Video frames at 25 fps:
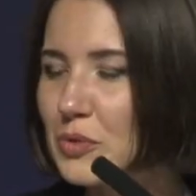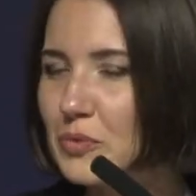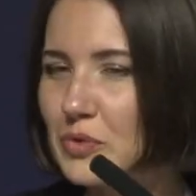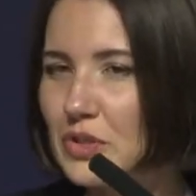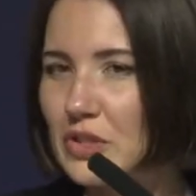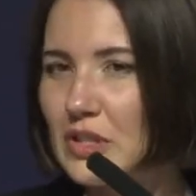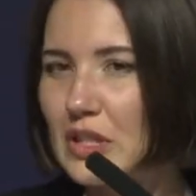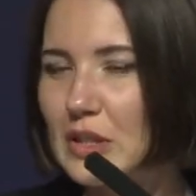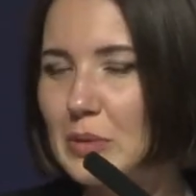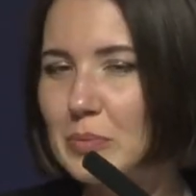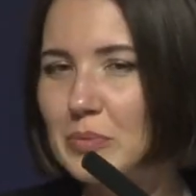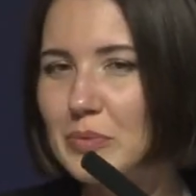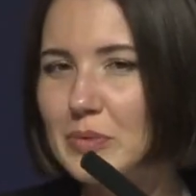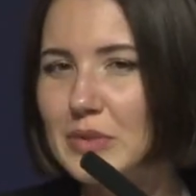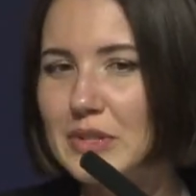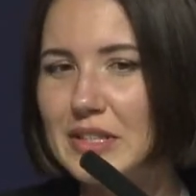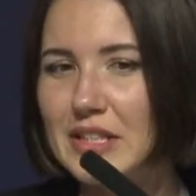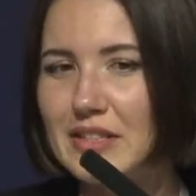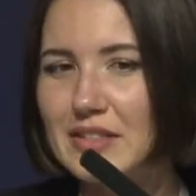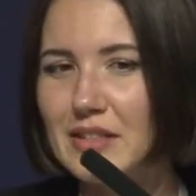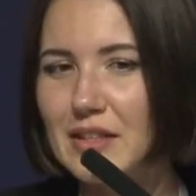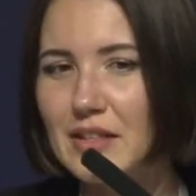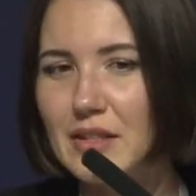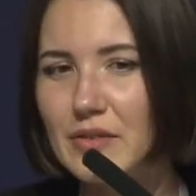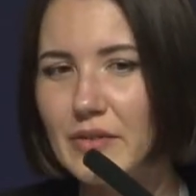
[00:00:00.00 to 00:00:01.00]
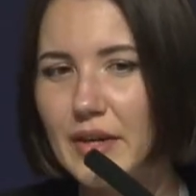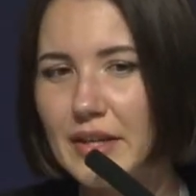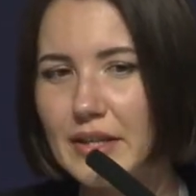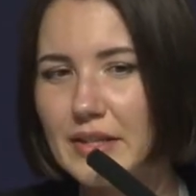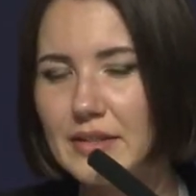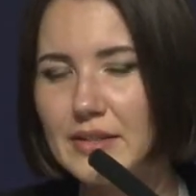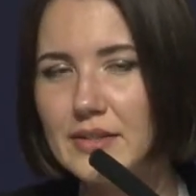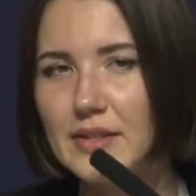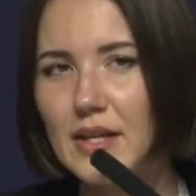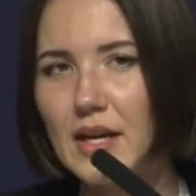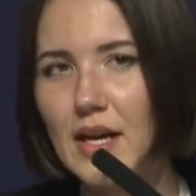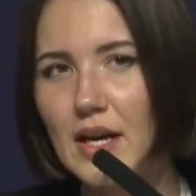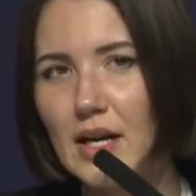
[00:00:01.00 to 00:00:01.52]
Economy
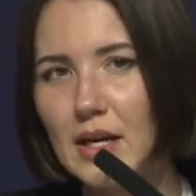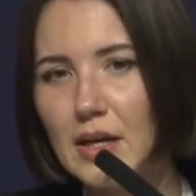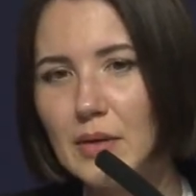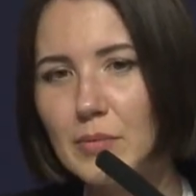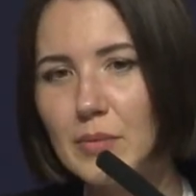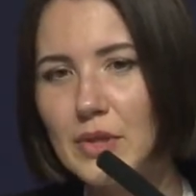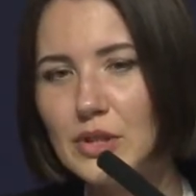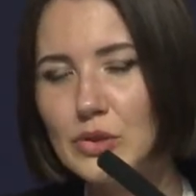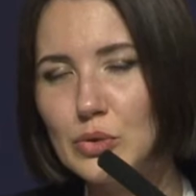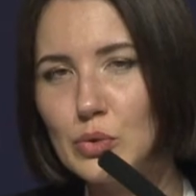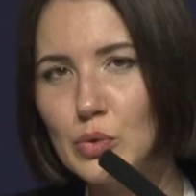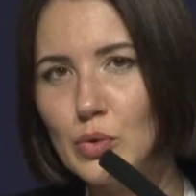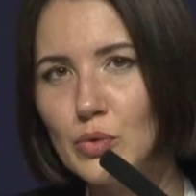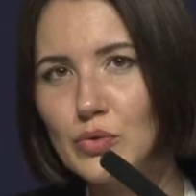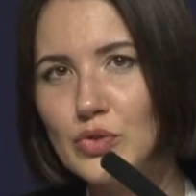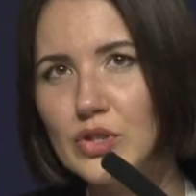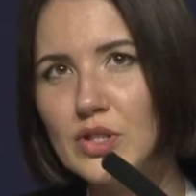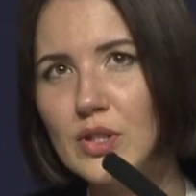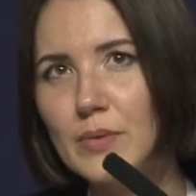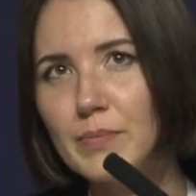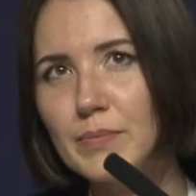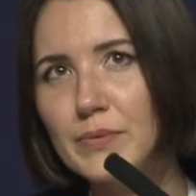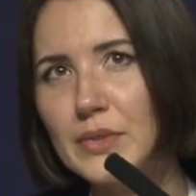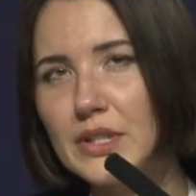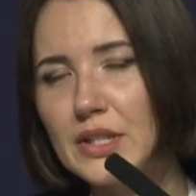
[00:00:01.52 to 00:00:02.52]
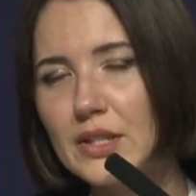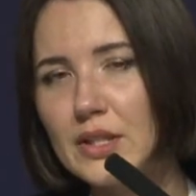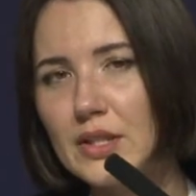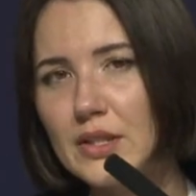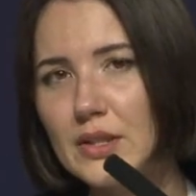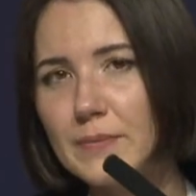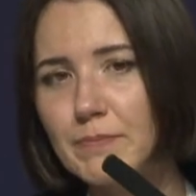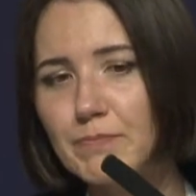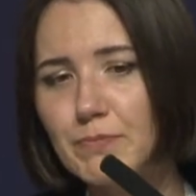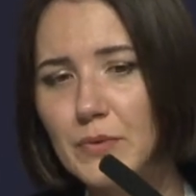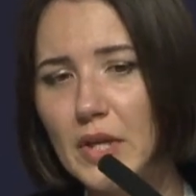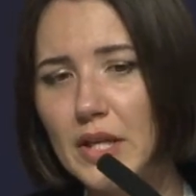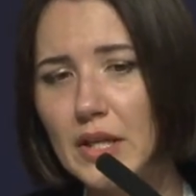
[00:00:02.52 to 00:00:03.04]
and Public Administration, is
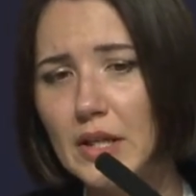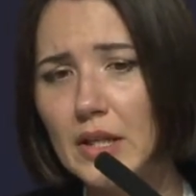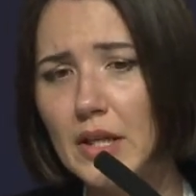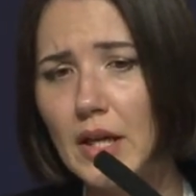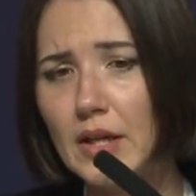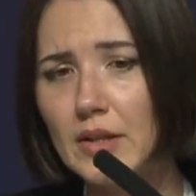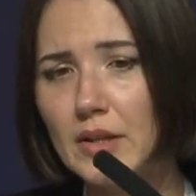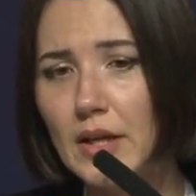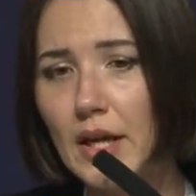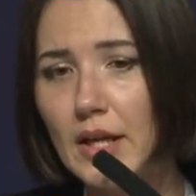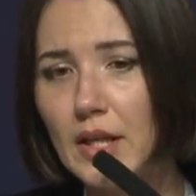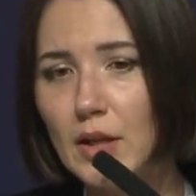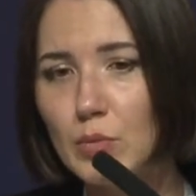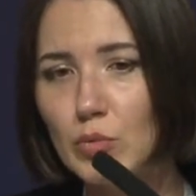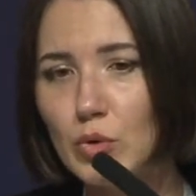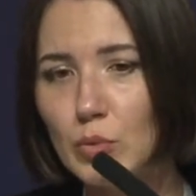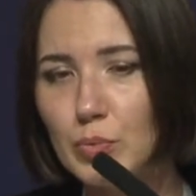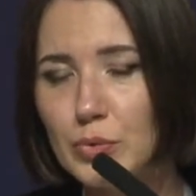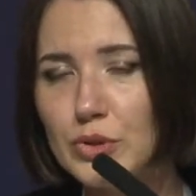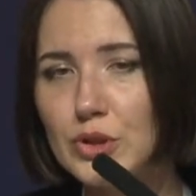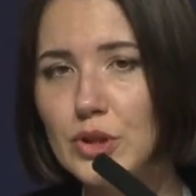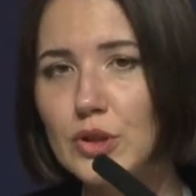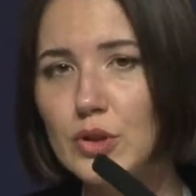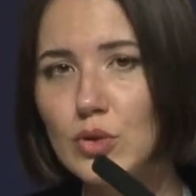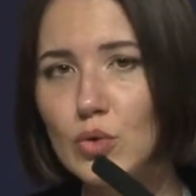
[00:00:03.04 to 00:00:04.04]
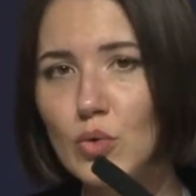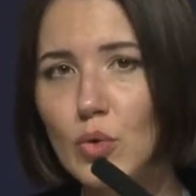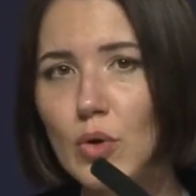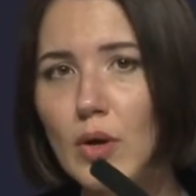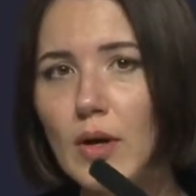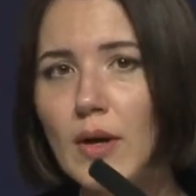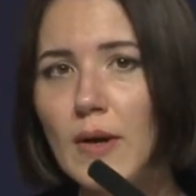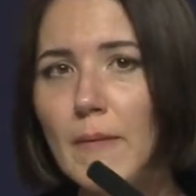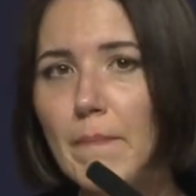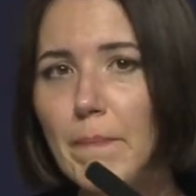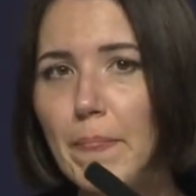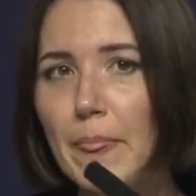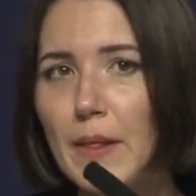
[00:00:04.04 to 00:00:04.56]
working.
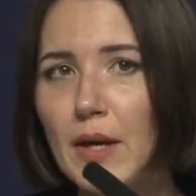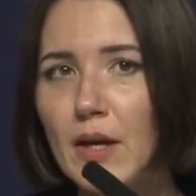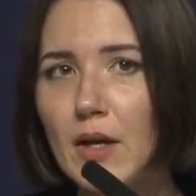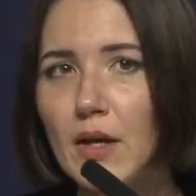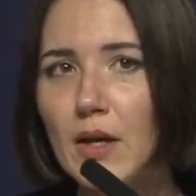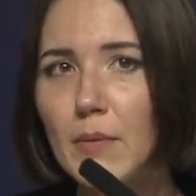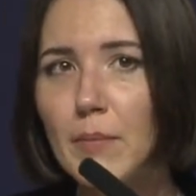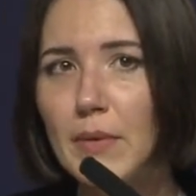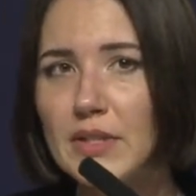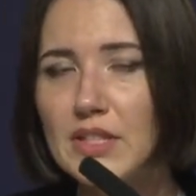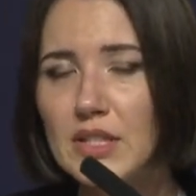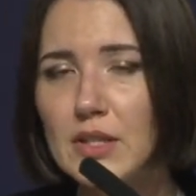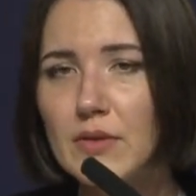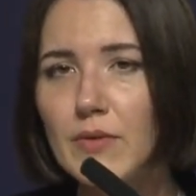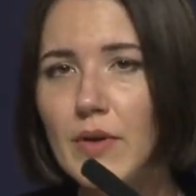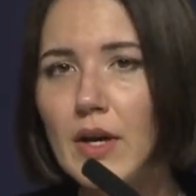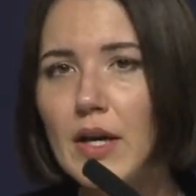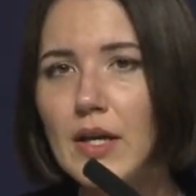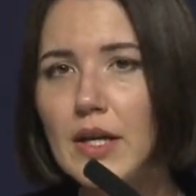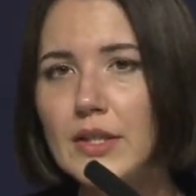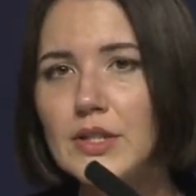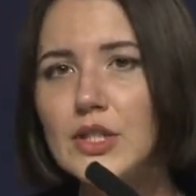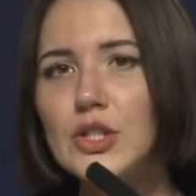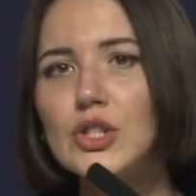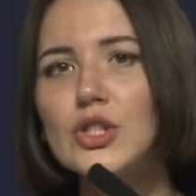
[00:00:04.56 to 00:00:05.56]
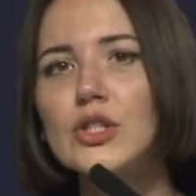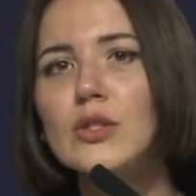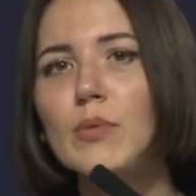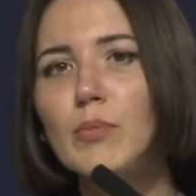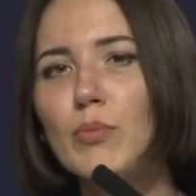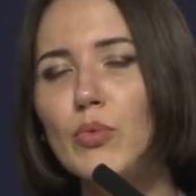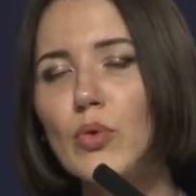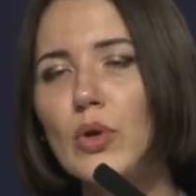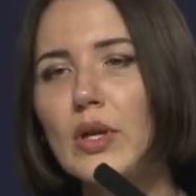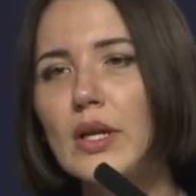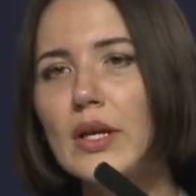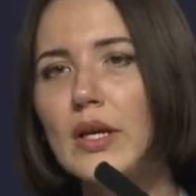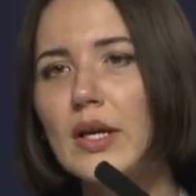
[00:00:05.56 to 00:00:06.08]
Speaking of Moscow and regional
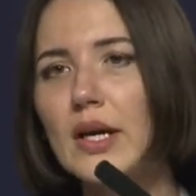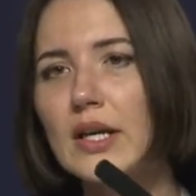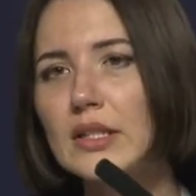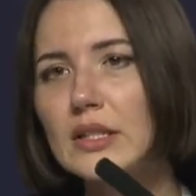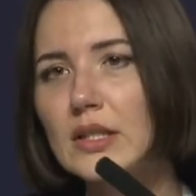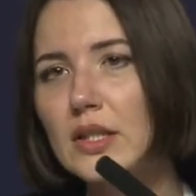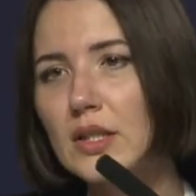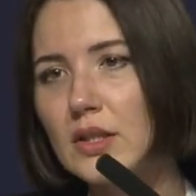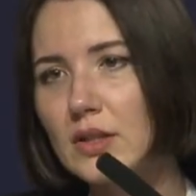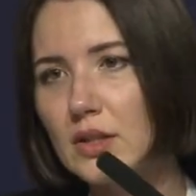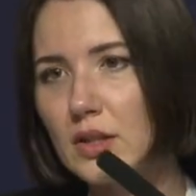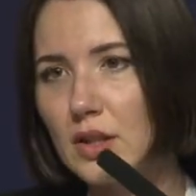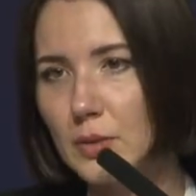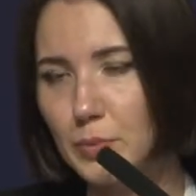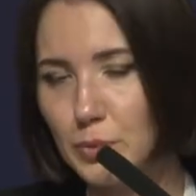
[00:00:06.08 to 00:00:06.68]
experience, of course,